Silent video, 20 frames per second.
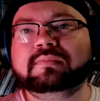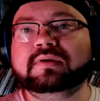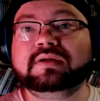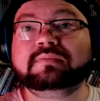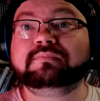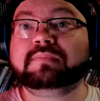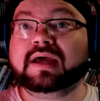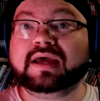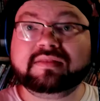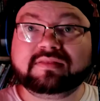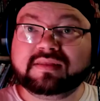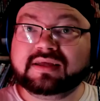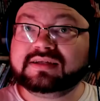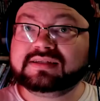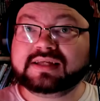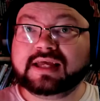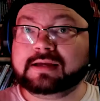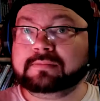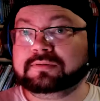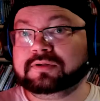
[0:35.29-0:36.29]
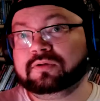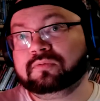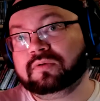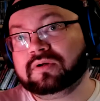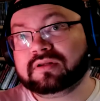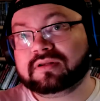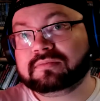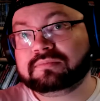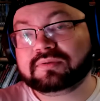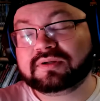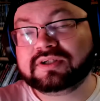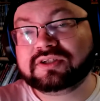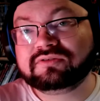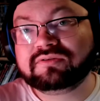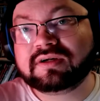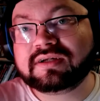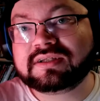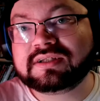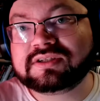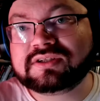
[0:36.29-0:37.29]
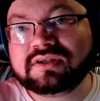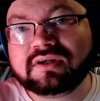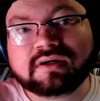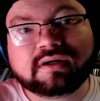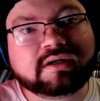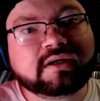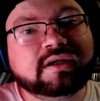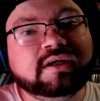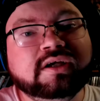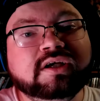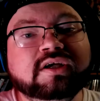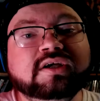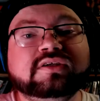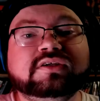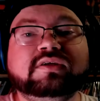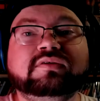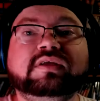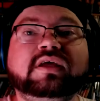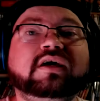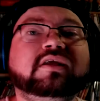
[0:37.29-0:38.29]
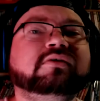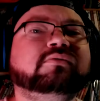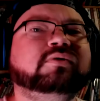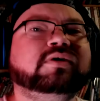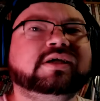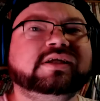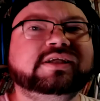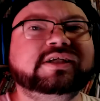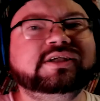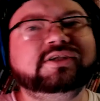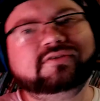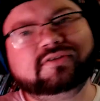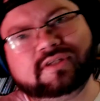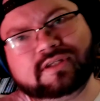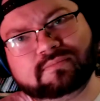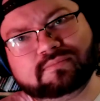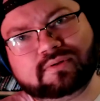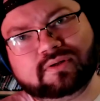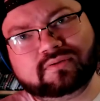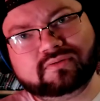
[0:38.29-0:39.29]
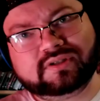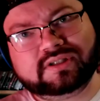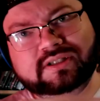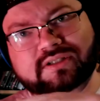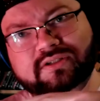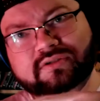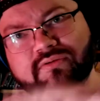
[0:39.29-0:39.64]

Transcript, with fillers: But bad things happen to one of the priests right at the start. So the other one continues to then proceed